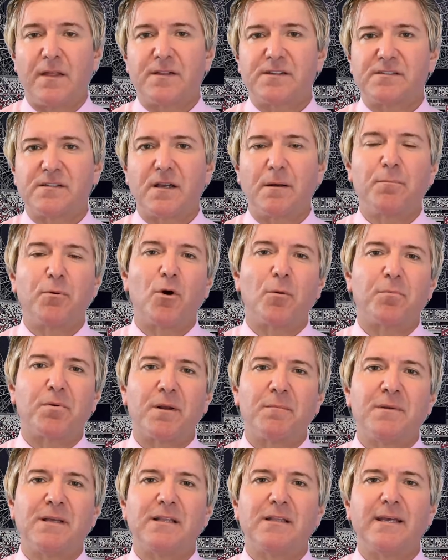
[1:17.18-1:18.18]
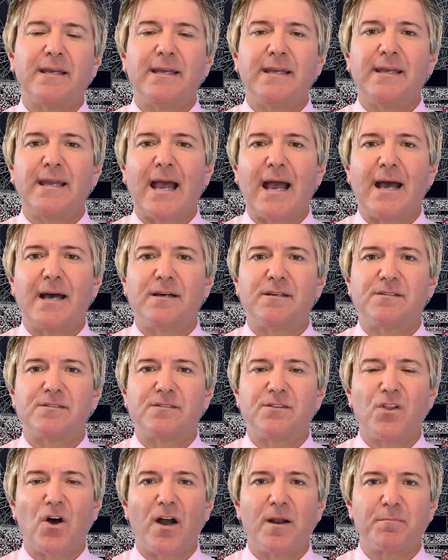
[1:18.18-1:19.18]
The Singapore Premier League has
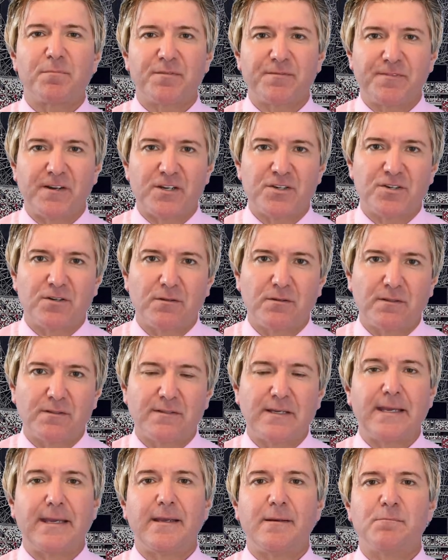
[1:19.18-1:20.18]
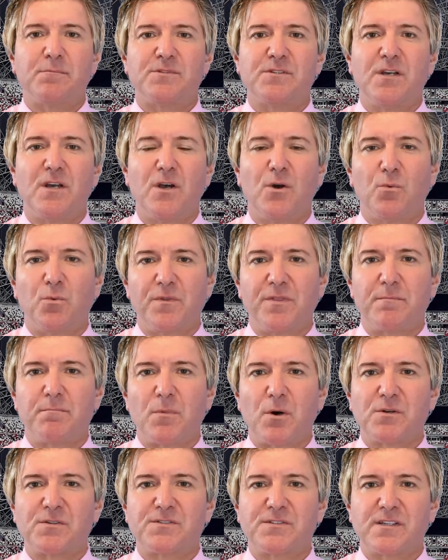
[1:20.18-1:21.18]
eight professional teams, with the
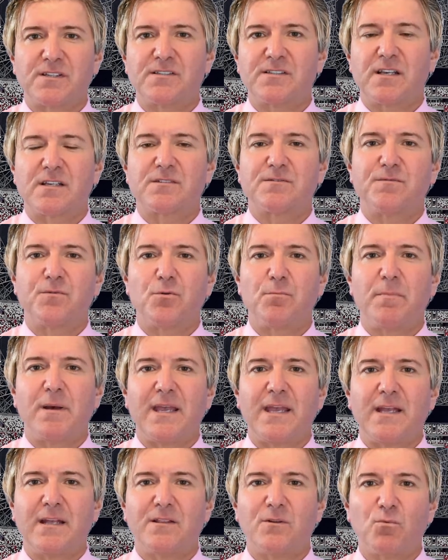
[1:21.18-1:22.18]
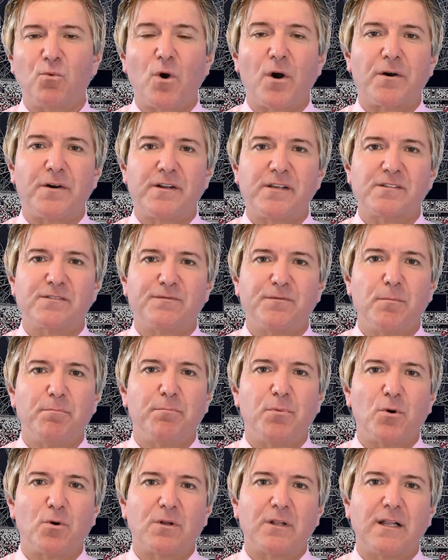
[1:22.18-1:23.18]
most successful being the Warriors
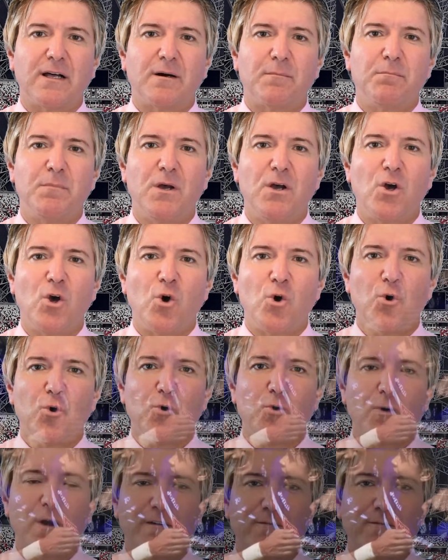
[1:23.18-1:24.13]
Football Club, who